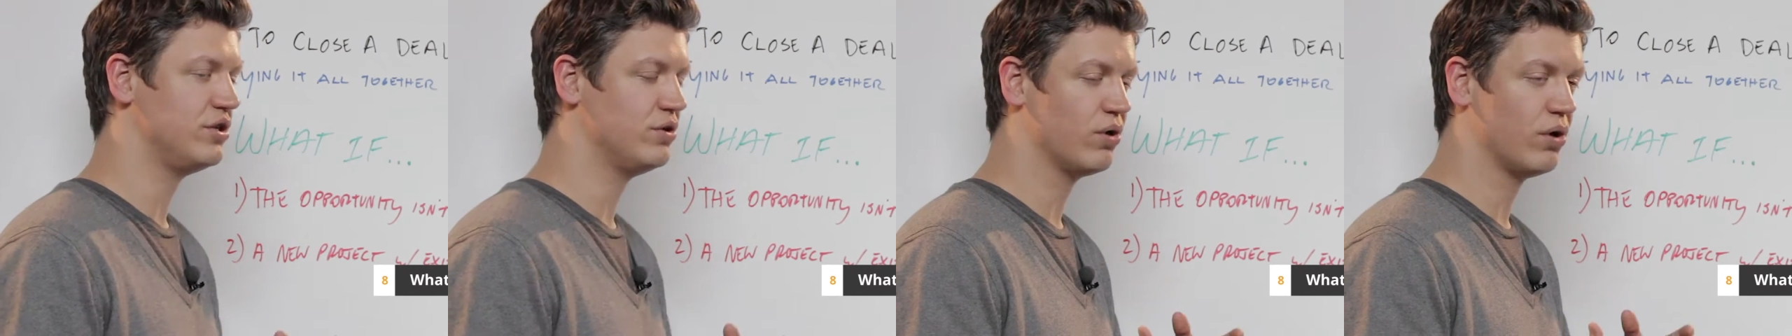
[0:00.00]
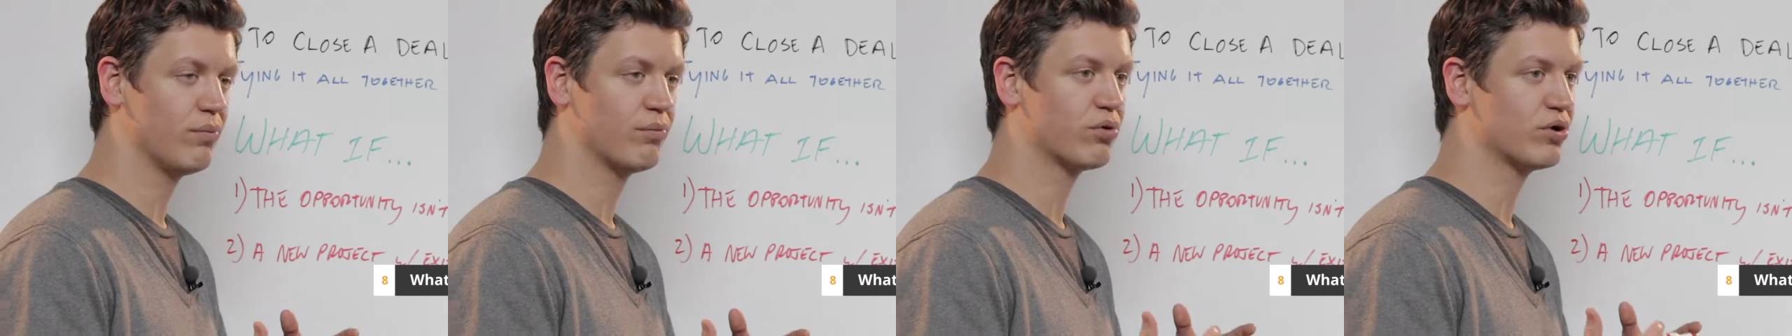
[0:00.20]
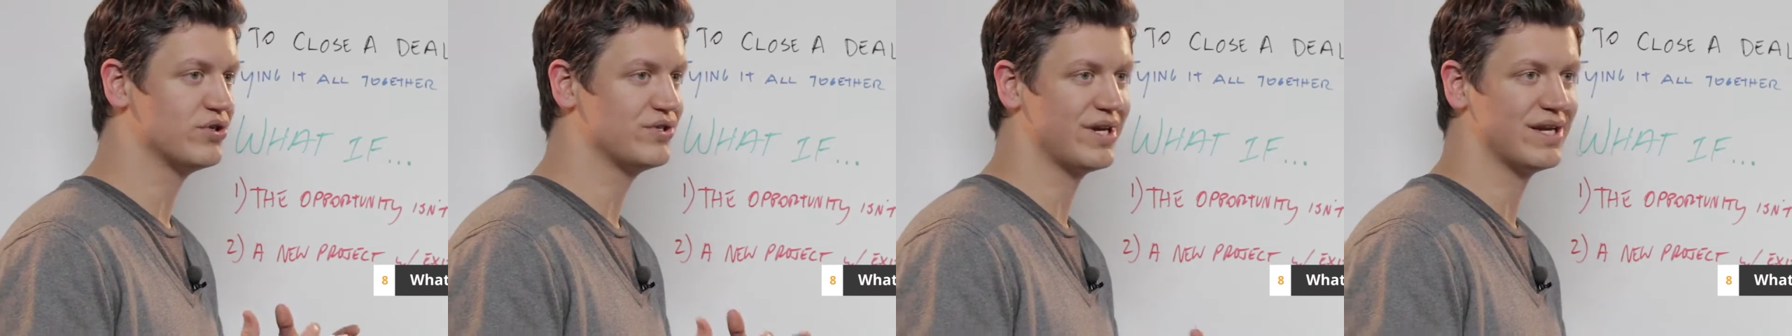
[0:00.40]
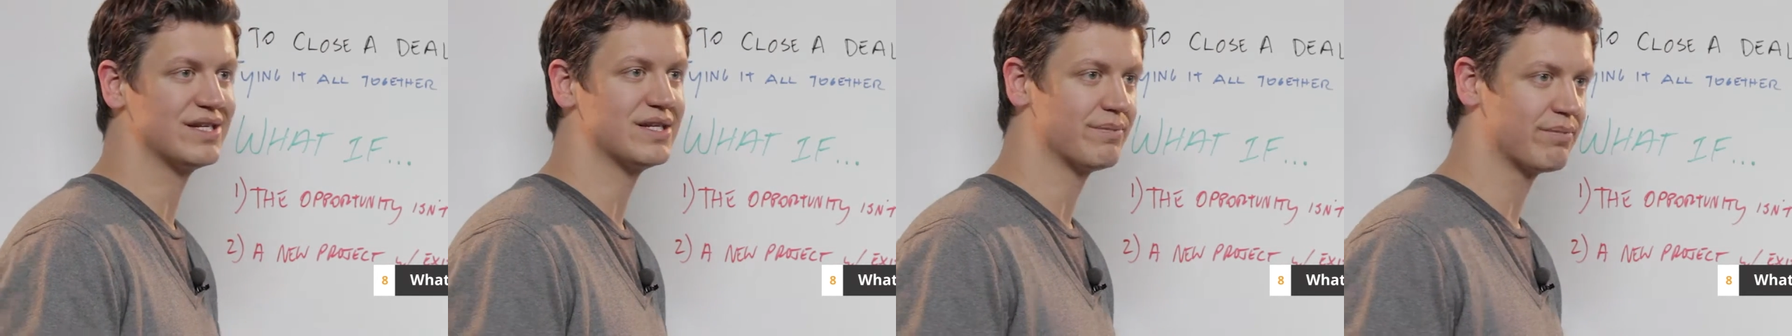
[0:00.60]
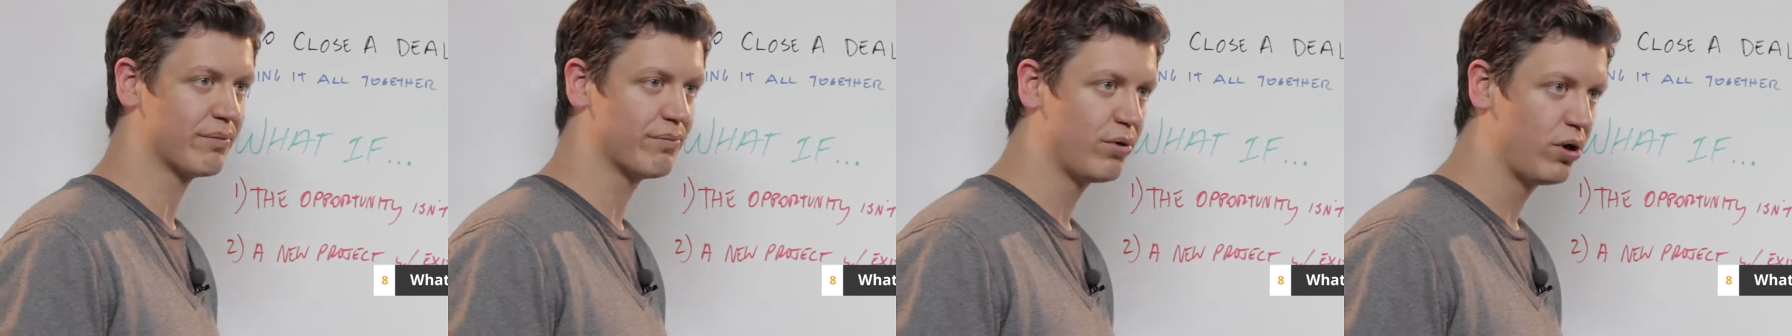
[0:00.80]
you don't
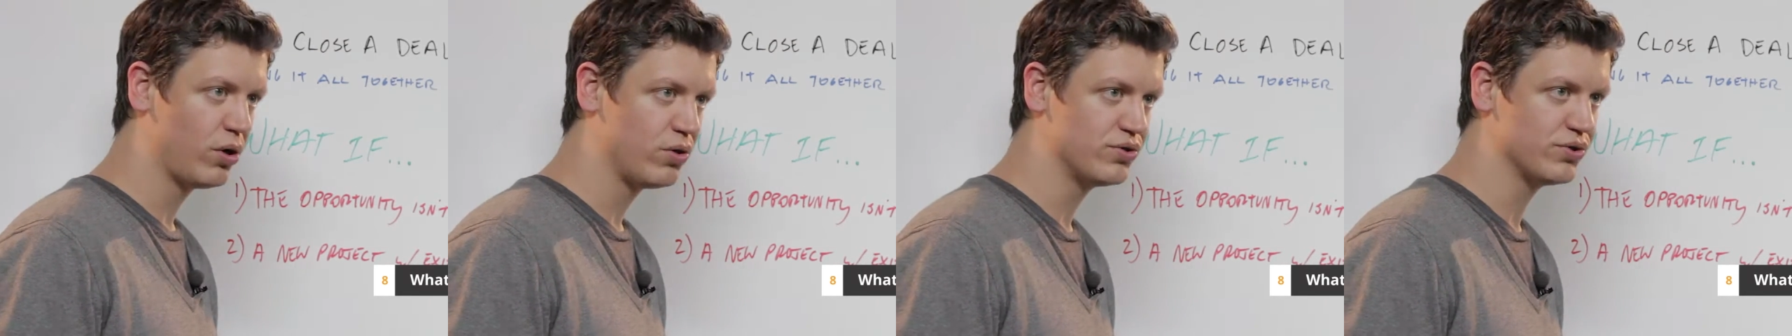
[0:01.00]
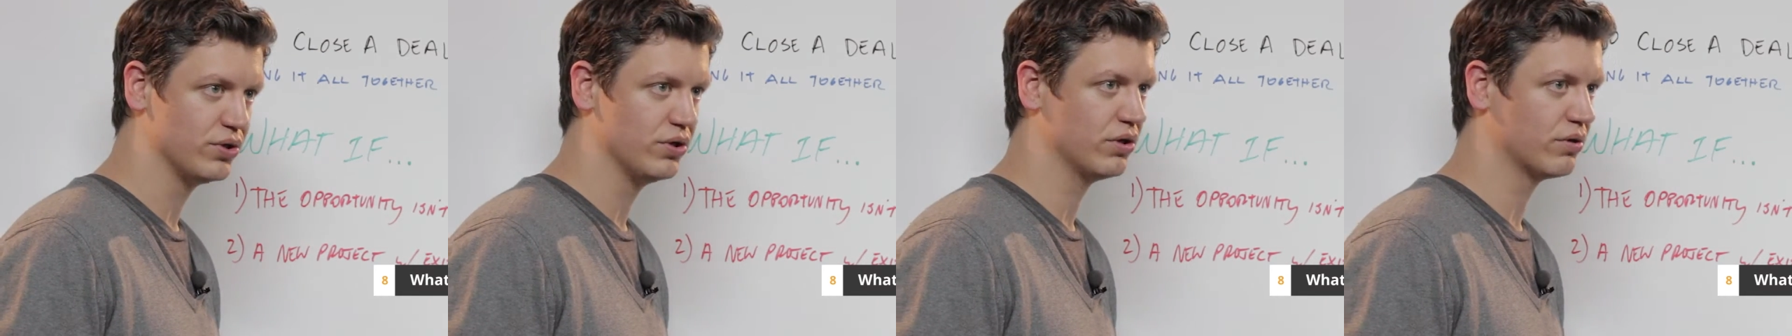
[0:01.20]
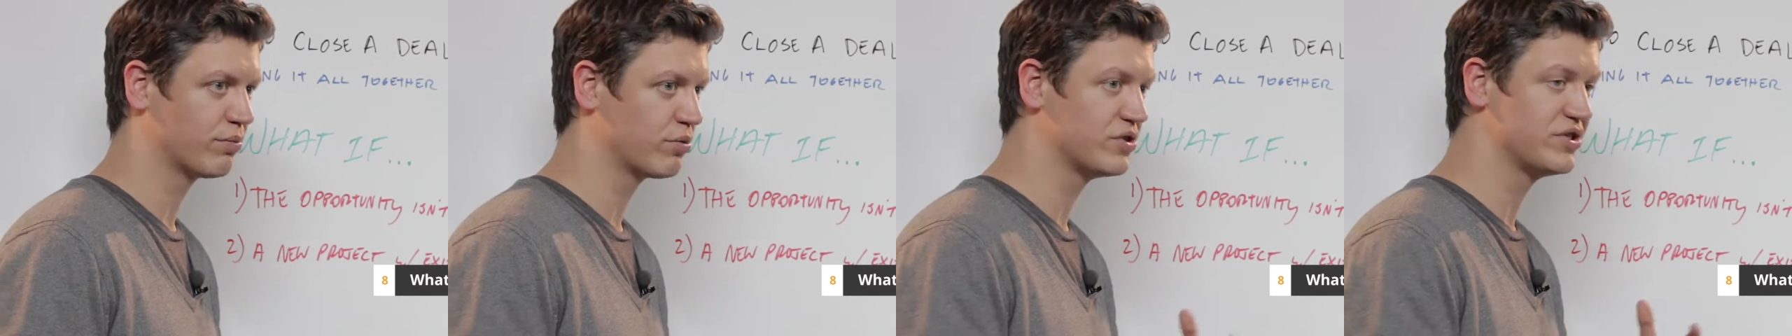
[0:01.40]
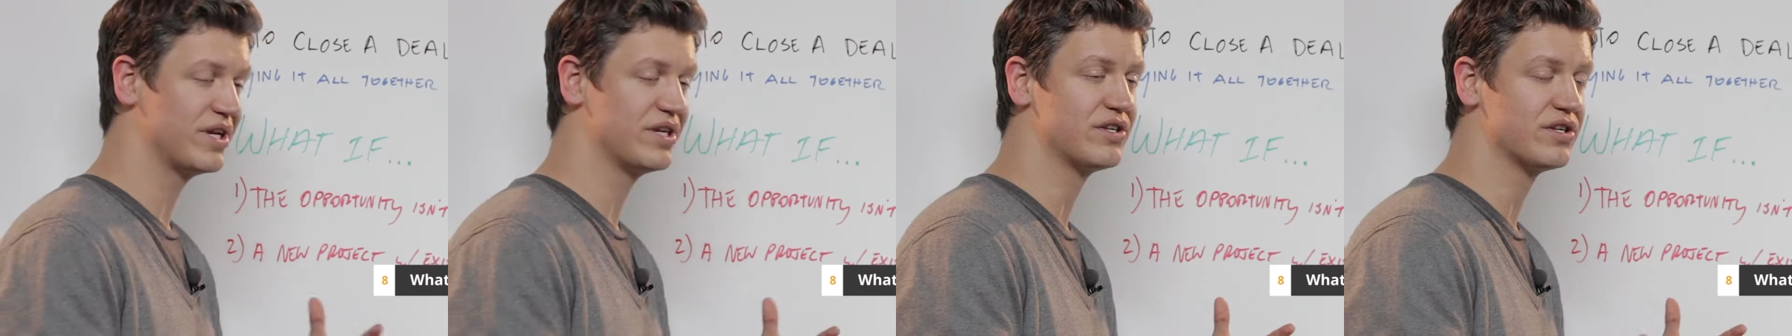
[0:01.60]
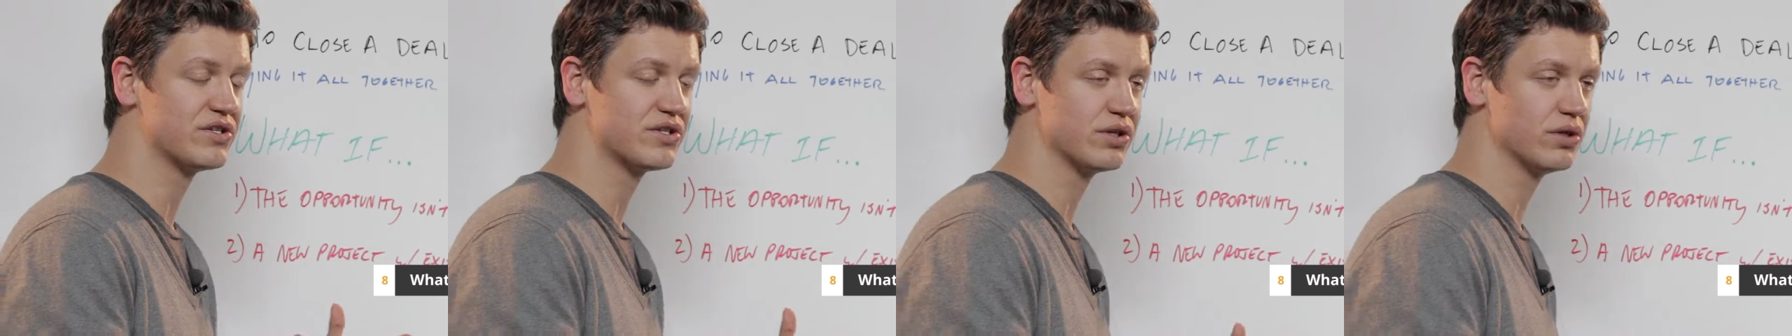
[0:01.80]
present a proposal or
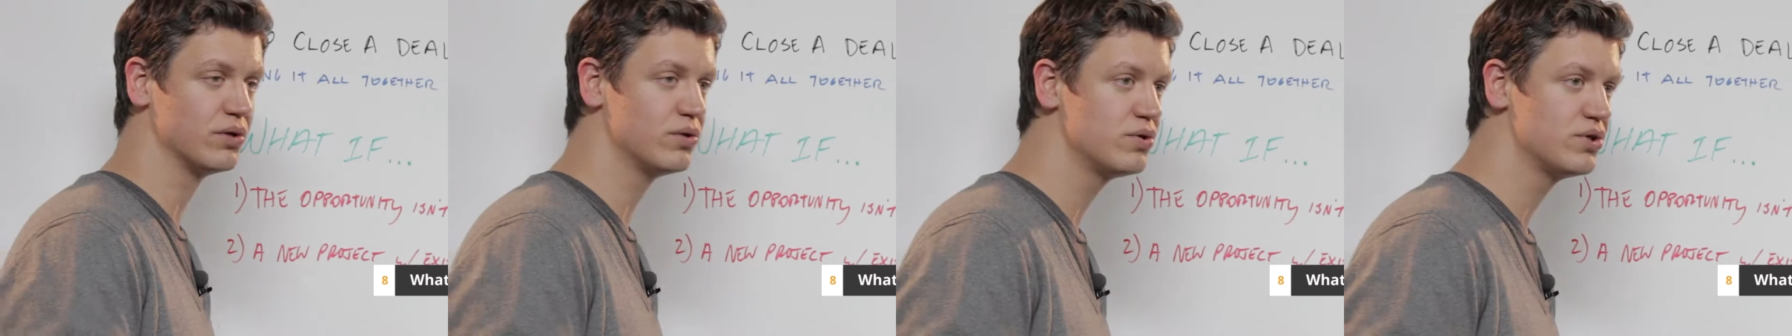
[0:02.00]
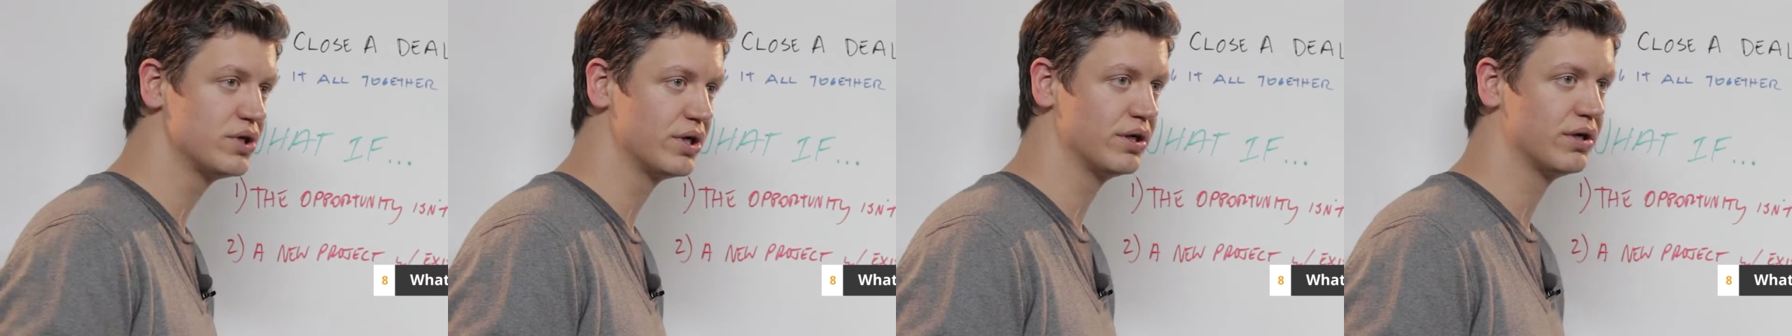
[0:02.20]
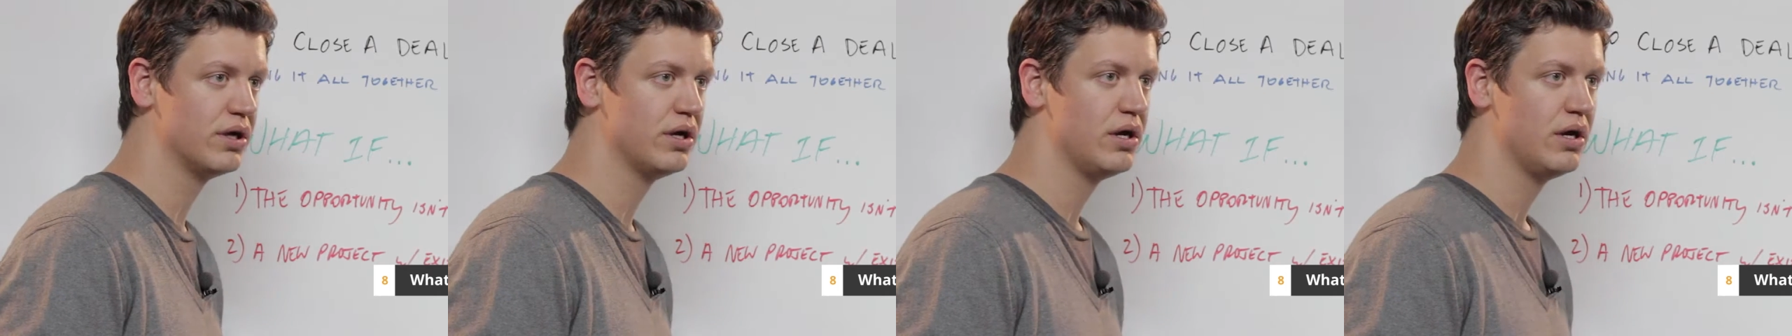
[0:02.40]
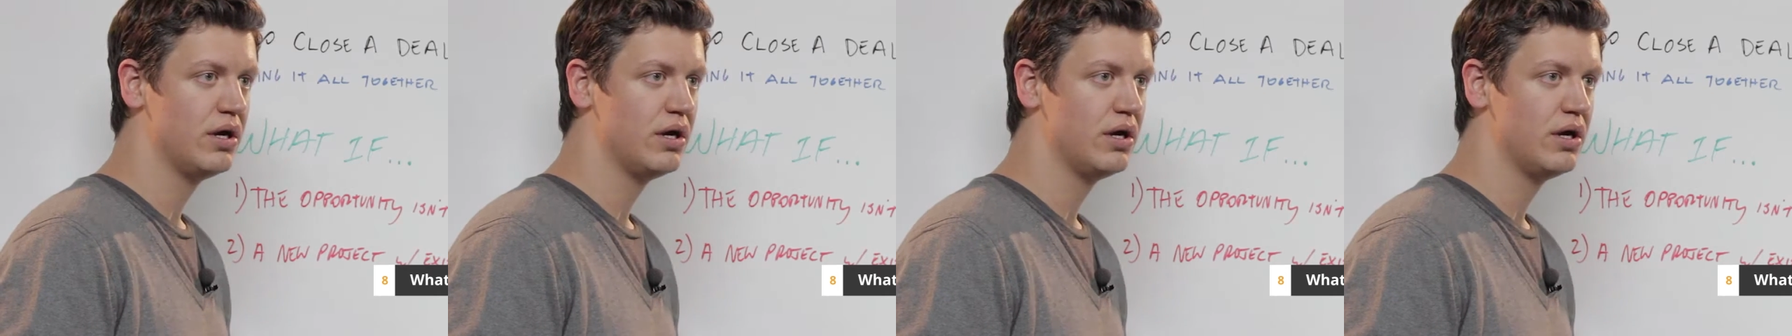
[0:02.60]
present a solution.